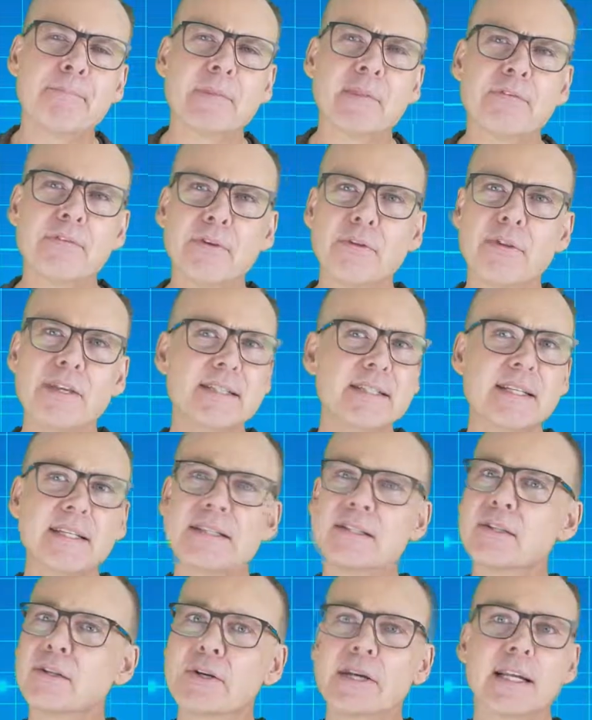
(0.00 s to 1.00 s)
So this
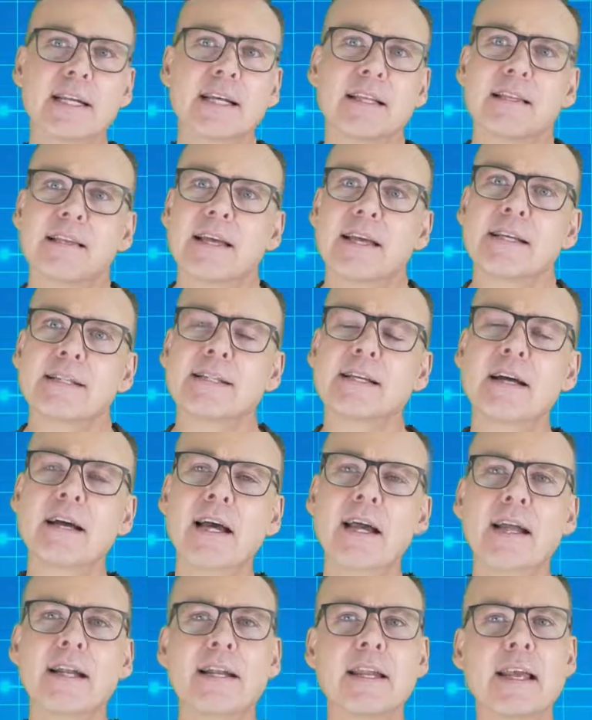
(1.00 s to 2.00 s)
is looking at things, and
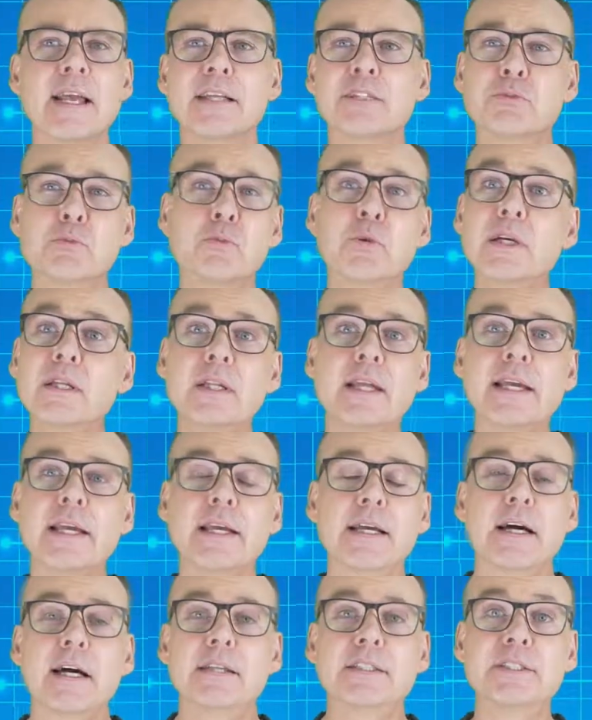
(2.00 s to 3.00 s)
it's
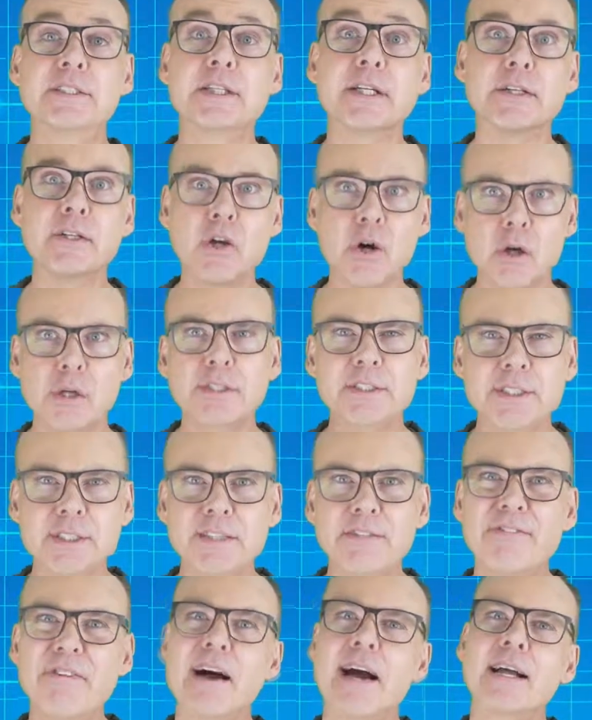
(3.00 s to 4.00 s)
really just acknowledging
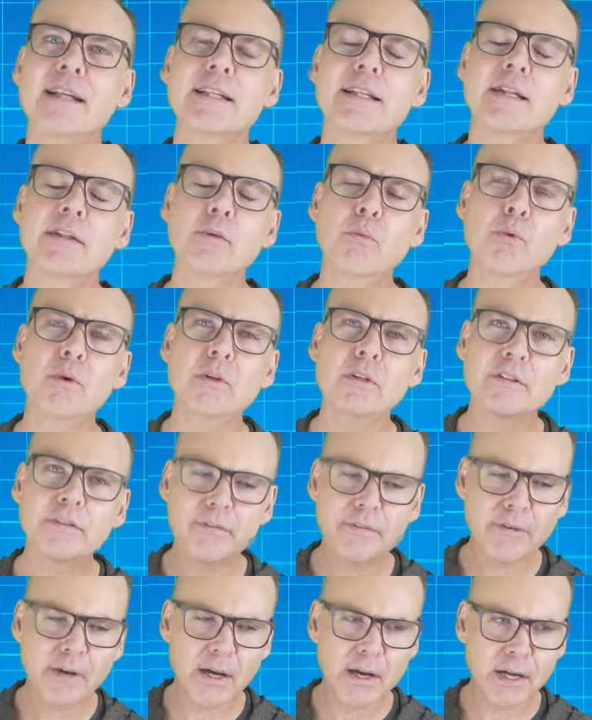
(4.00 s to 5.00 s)
the fact that in the world
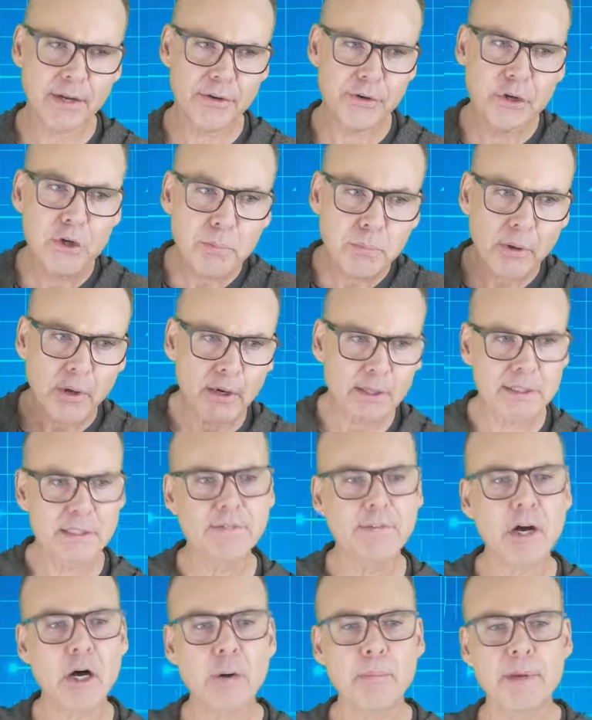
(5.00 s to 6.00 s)
of new product
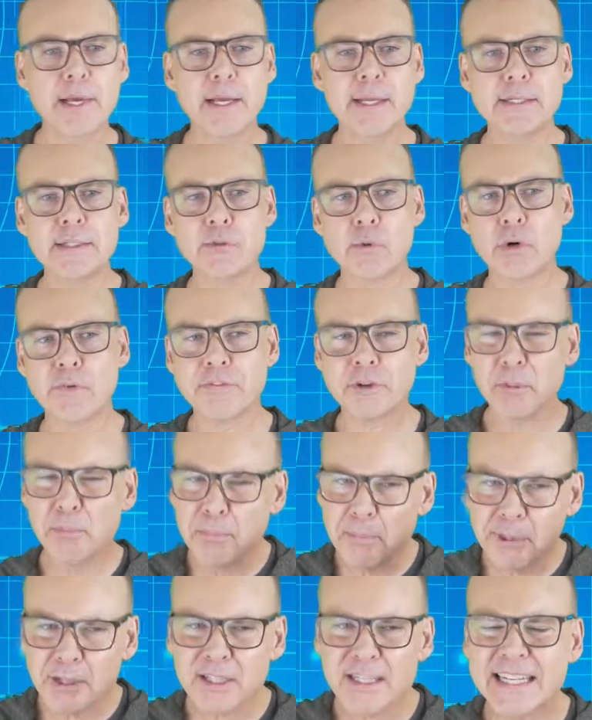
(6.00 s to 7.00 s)
development, or if you're
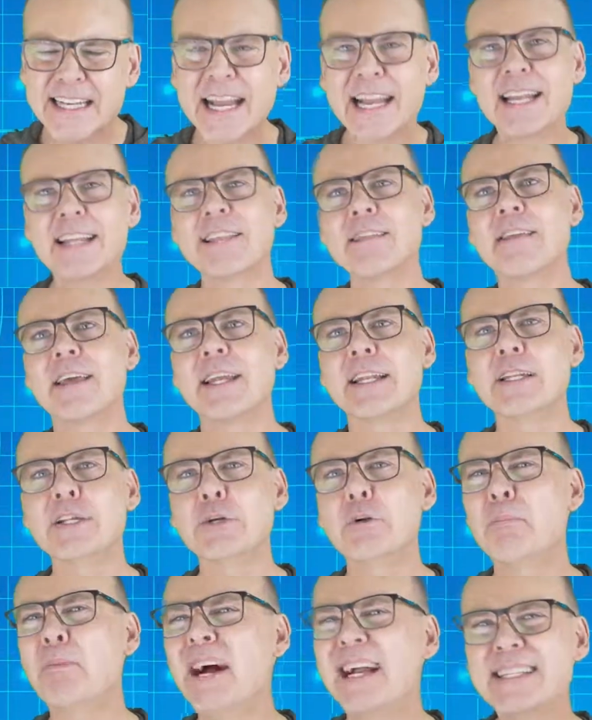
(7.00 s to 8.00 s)
building anything
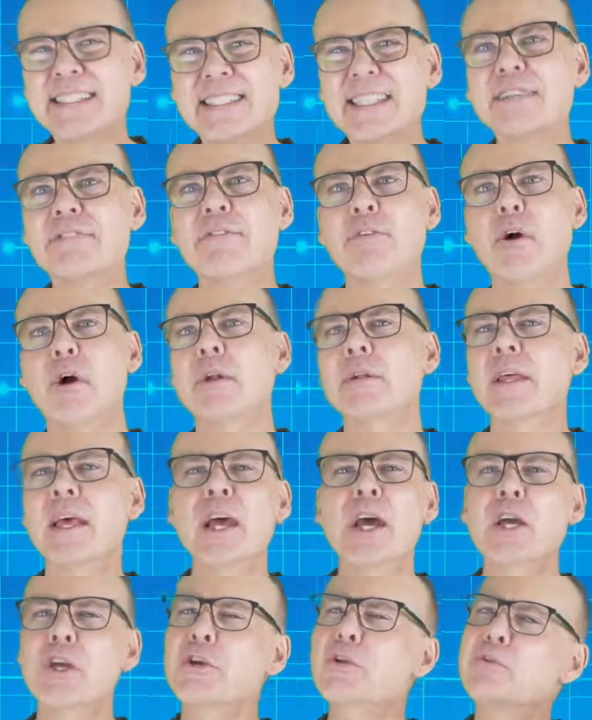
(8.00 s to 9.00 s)
new, by default,
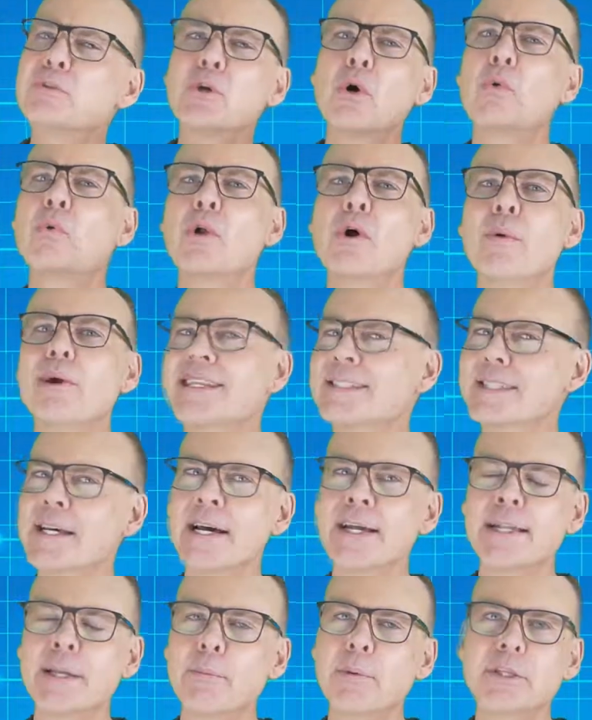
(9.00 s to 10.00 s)
you don't know
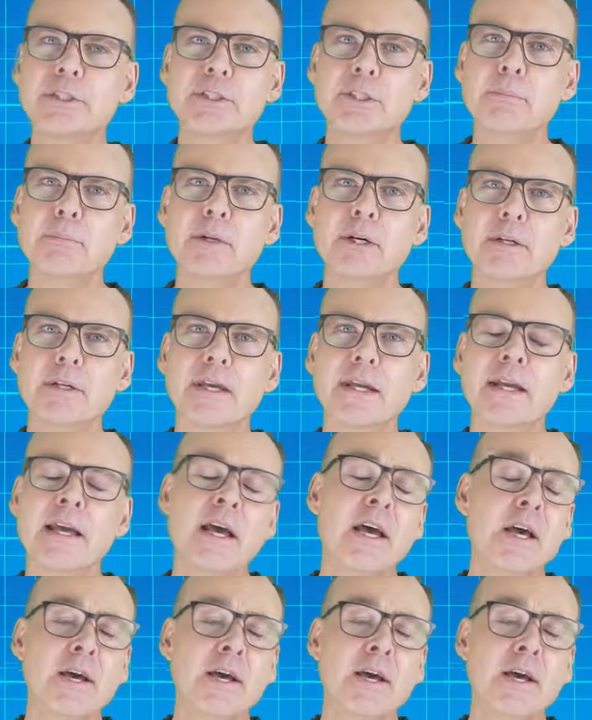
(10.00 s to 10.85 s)
exactly what you're building.